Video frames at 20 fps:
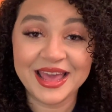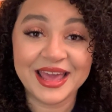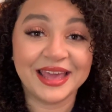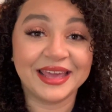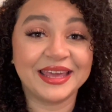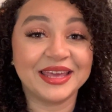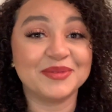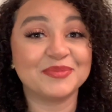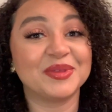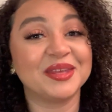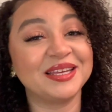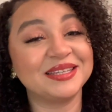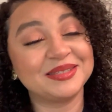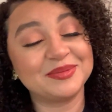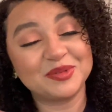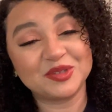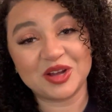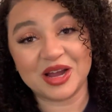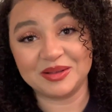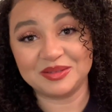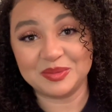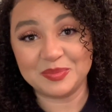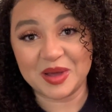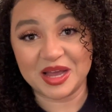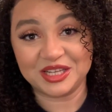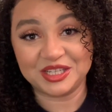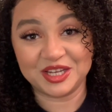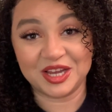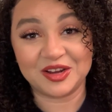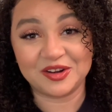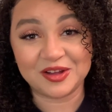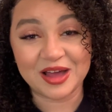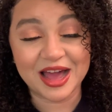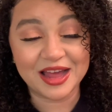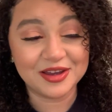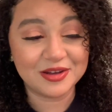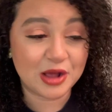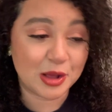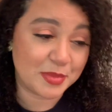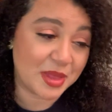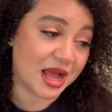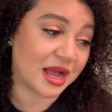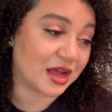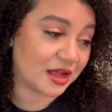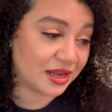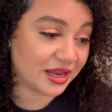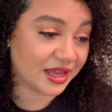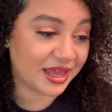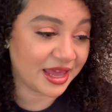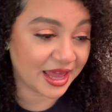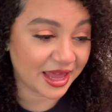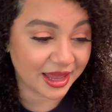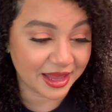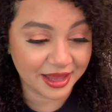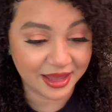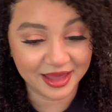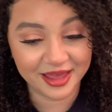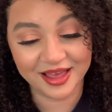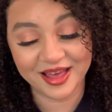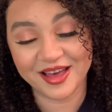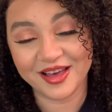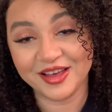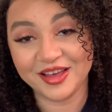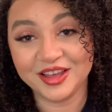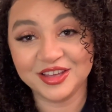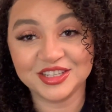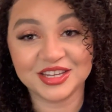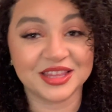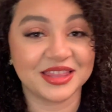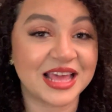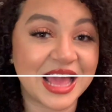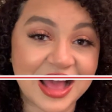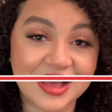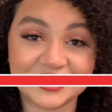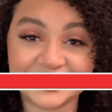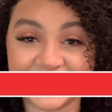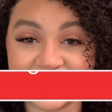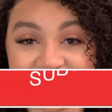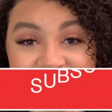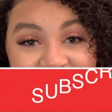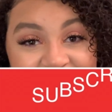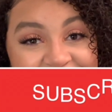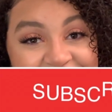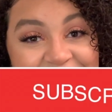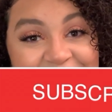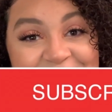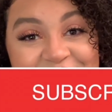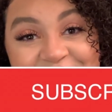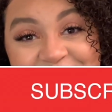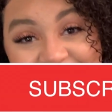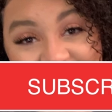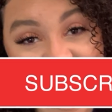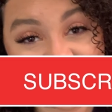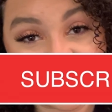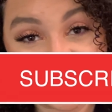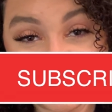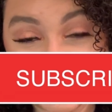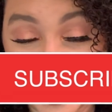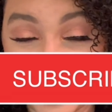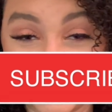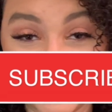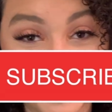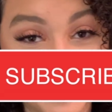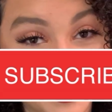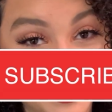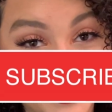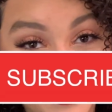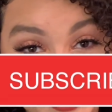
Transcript: Again, please subscribe to my channel. I know I'm not going to get 100,000 subs after this